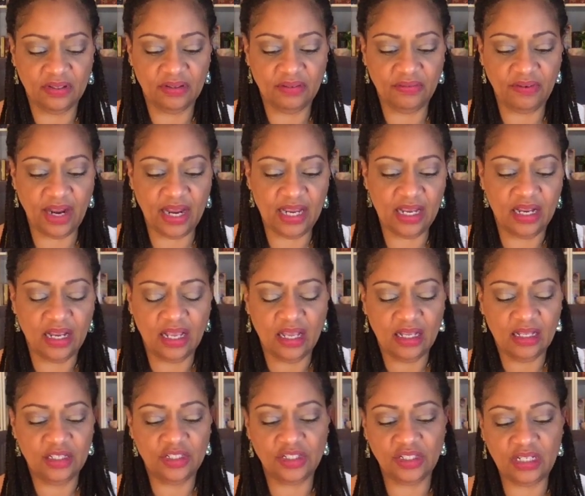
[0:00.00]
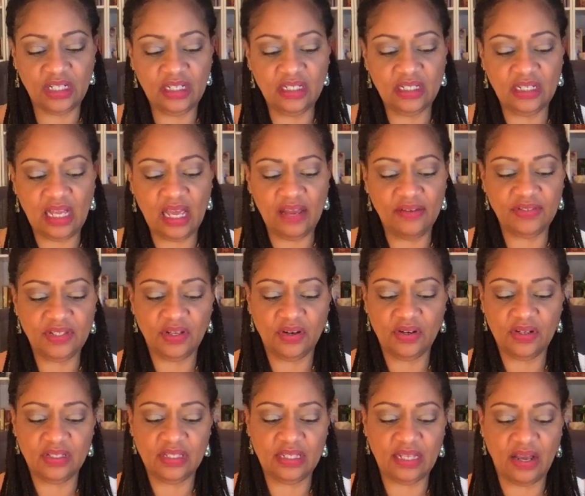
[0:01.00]
right? She loves
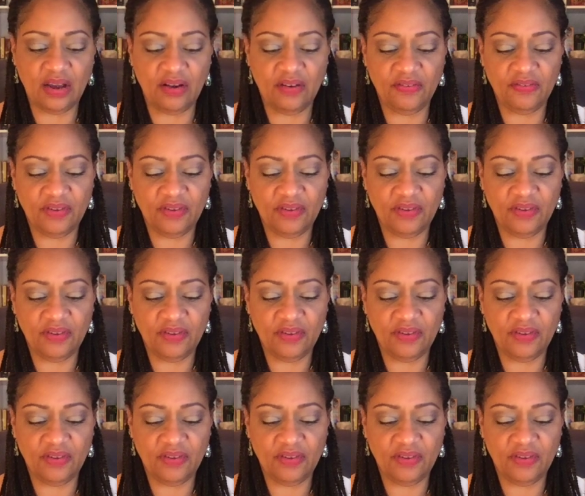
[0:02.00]
herself.